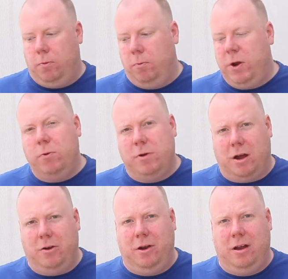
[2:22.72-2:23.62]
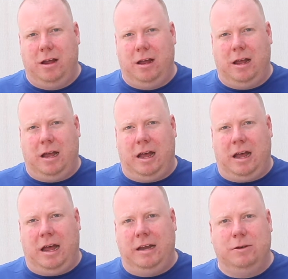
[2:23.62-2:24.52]
We all know
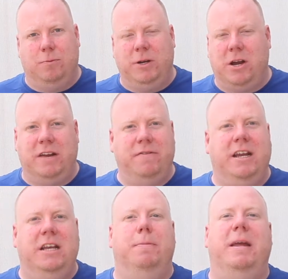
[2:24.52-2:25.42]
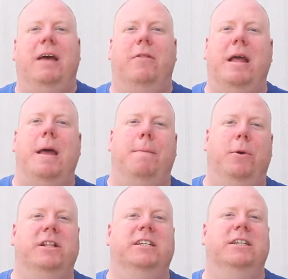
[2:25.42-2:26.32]
and we don't even need to be out there
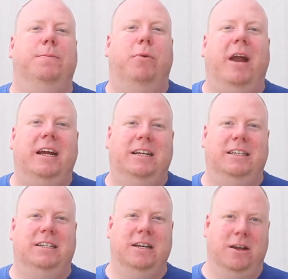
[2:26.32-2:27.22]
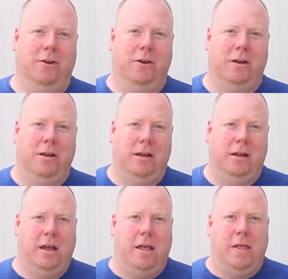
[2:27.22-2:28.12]
putting this into practice to know
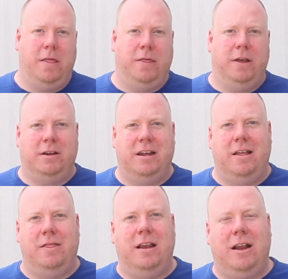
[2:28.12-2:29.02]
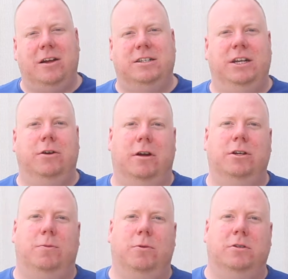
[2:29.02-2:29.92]
that the last thing you're
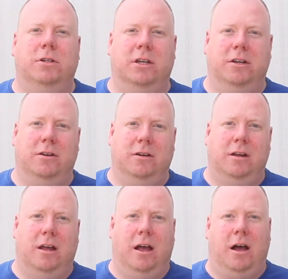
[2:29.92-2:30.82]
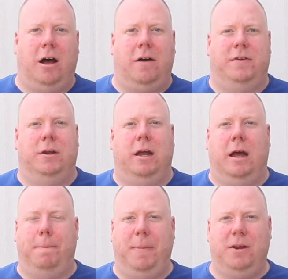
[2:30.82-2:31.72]
going to want to do after
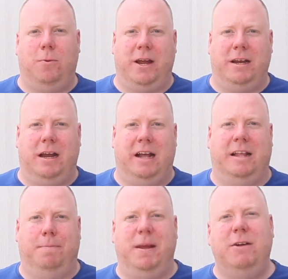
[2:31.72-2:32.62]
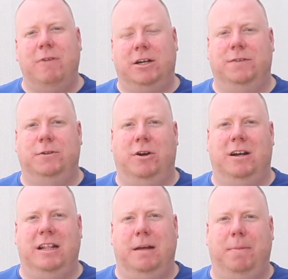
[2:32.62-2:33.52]
a big win and that big rush of
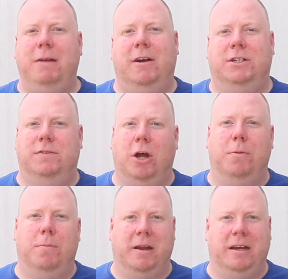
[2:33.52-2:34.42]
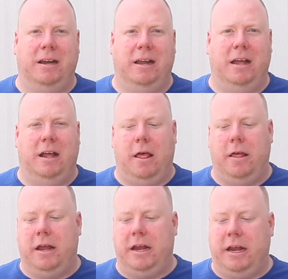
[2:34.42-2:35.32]
adrenaline, that big rush of dopamine,
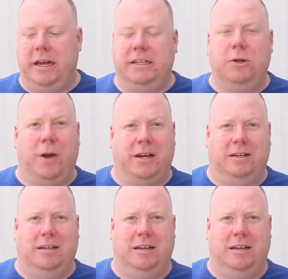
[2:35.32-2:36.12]
is quit.